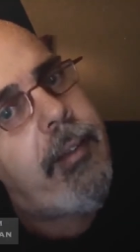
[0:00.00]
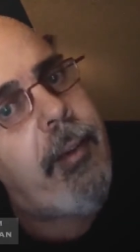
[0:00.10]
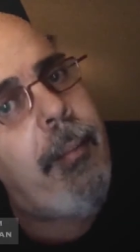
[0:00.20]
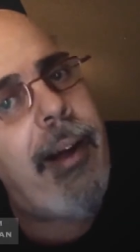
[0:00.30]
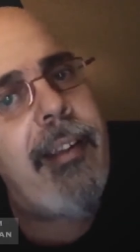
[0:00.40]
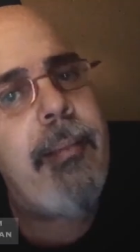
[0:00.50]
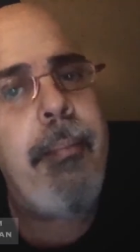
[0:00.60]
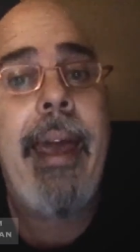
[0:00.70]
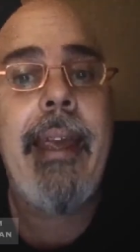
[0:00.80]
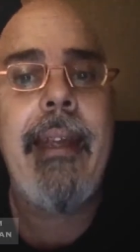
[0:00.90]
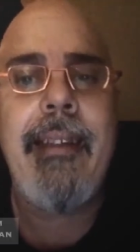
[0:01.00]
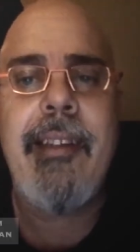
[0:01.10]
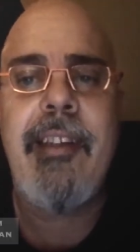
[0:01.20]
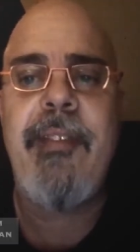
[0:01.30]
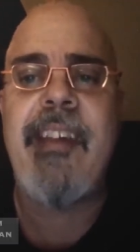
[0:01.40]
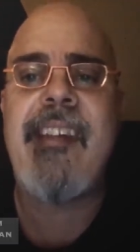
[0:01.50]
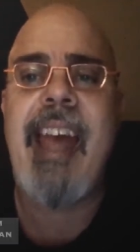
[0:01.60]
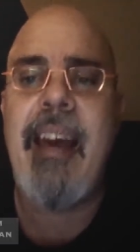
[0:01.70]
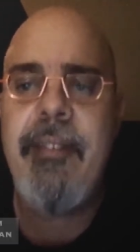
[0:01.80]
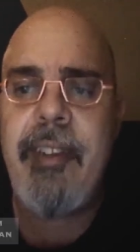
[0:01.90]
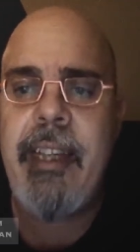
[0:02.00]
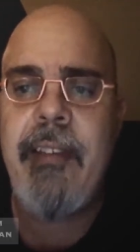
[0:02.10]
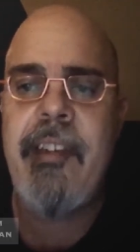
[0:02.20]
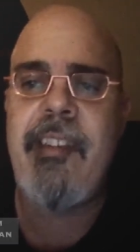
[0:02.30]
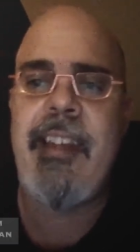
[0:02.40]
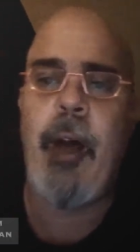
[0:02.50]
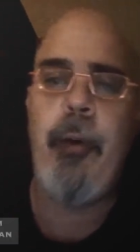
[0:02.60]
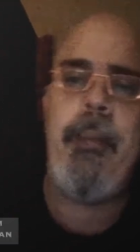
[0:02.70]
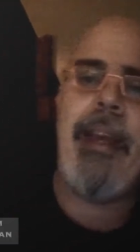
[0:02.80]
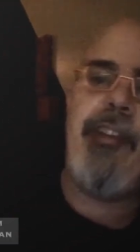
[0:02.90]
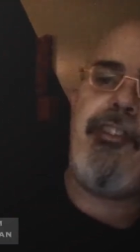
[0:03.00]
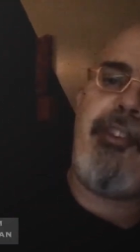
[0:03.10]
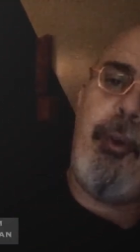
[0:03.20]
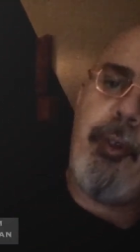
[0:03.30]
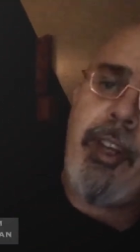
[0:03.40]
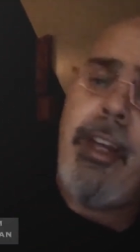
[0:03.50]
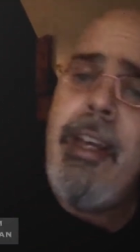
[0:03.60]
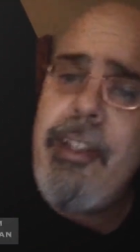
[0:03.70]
Tomas banged his fist heavily on the stout man's shoulder